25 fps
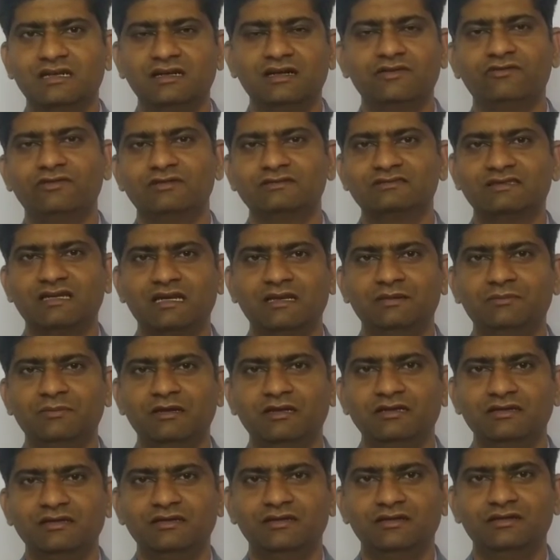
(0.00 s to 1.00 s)
assignment,
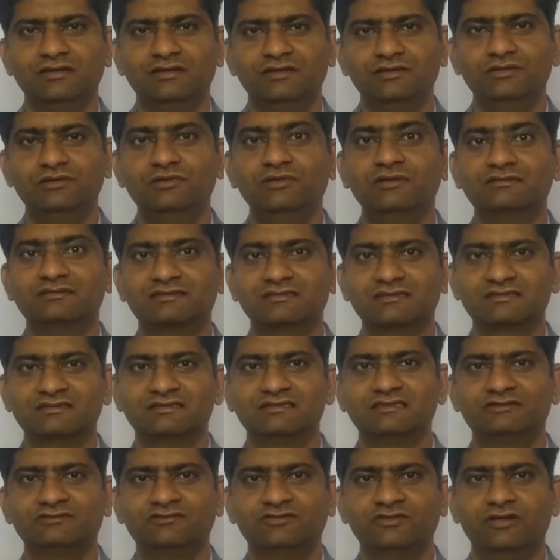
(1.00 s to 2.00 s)
you are
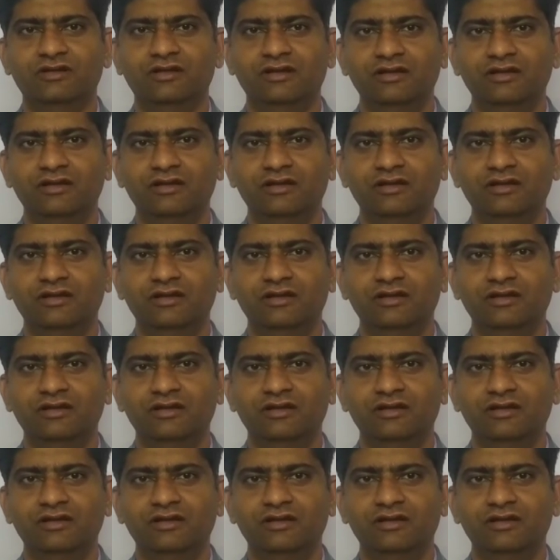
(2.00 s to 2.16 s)
successful.